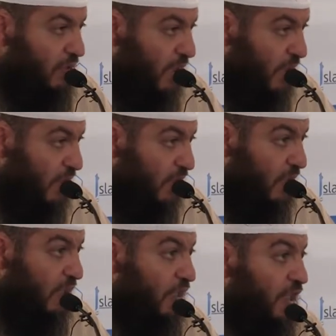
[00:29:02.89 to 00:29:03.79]
Yeah,
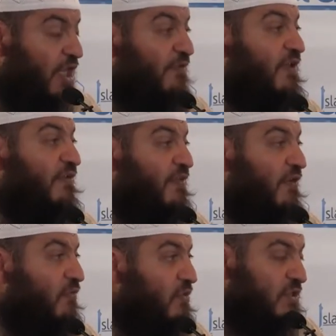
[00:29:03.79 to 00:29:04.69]
even if
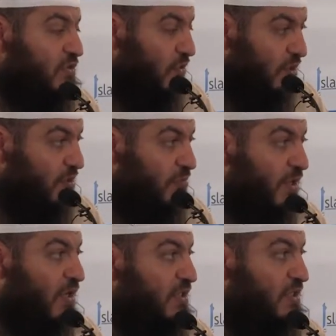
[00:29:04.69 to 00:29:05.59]
the food is good,
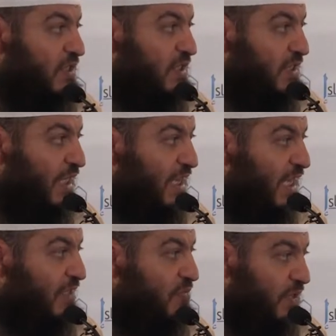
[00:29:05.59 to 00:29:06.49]
because it is
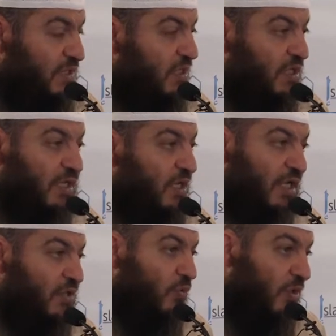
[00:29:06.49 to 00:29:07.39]
not that busy,
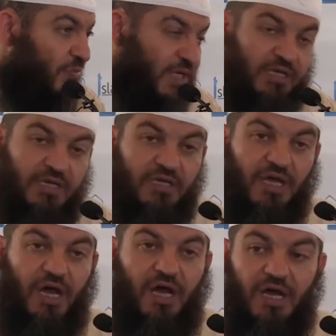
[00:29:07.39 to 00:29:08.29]
it will be
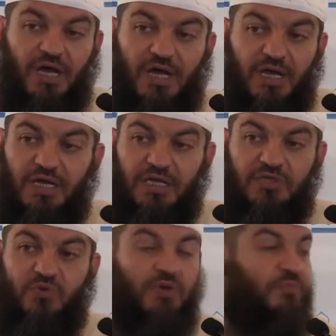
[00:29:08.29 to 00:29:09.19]

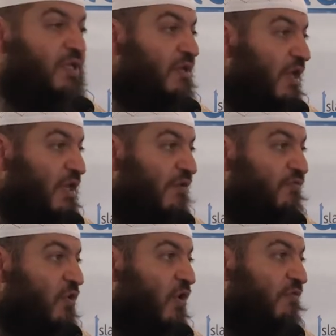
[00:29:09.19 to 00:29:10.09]

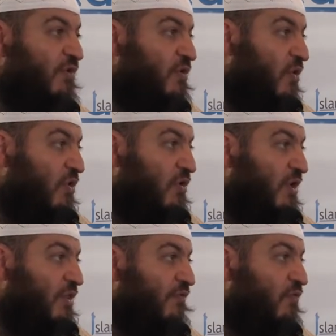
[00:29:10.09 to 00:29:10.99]
left over,
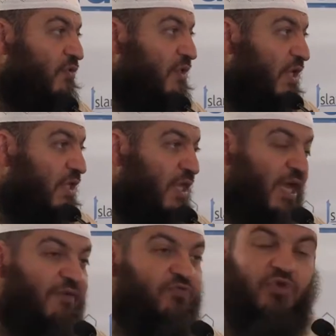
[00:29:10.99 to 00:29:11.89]
or the food,
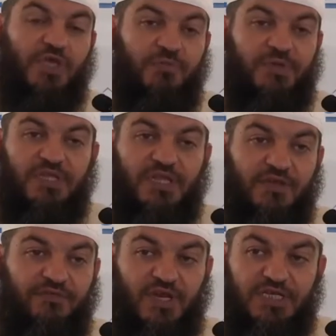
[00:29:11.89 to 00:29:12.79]
they have to keep it
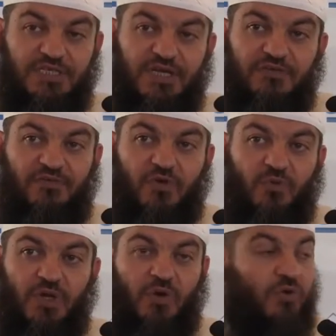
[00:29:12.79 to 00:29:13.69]
in the fridge
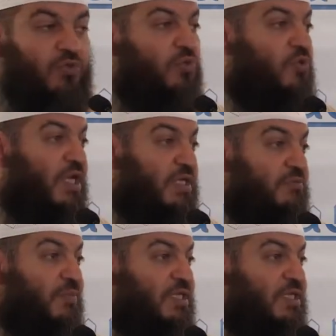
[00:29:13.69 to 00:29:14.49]
for 1 or 2 days.